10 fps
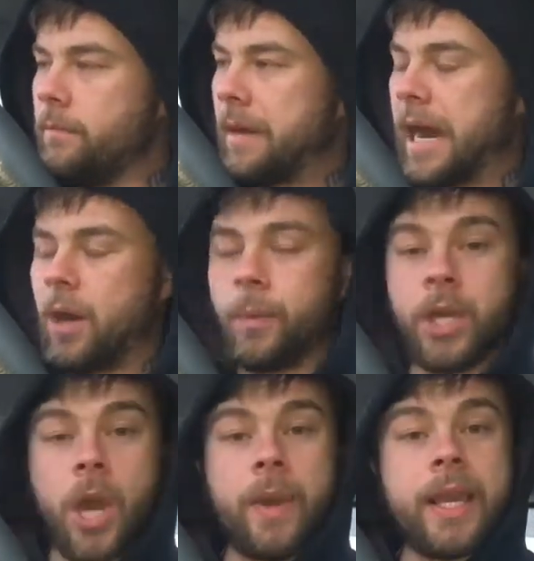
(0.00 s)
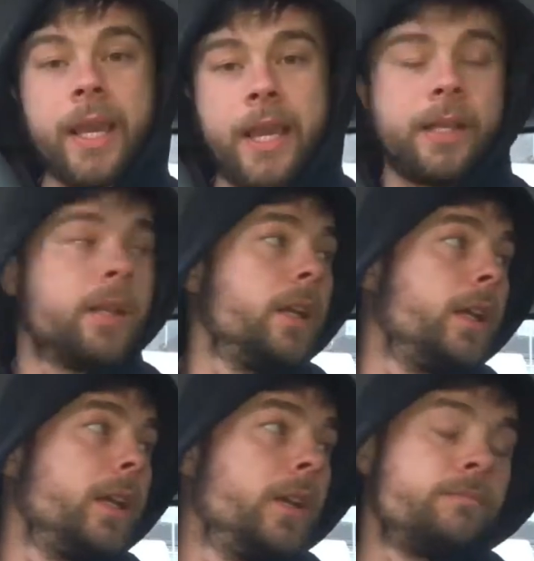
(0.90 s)
But we go again.
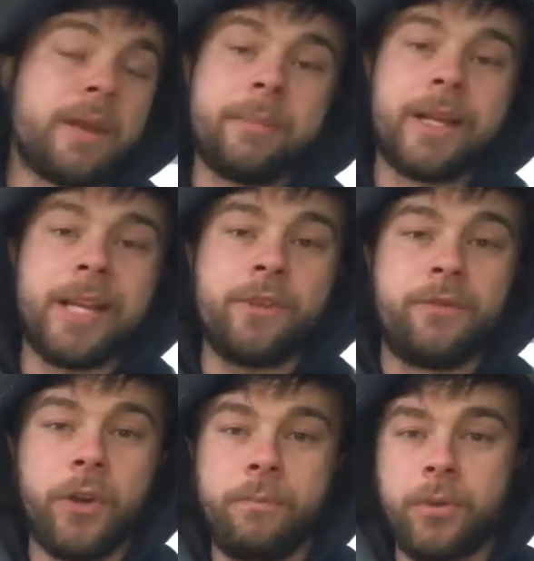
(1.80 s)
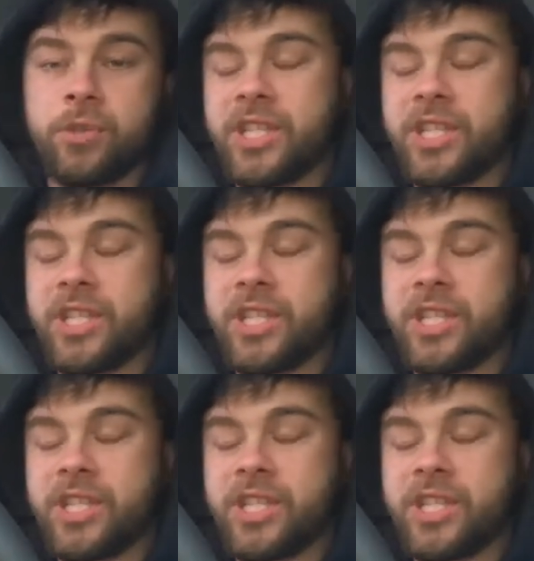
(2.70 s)
Premier League football,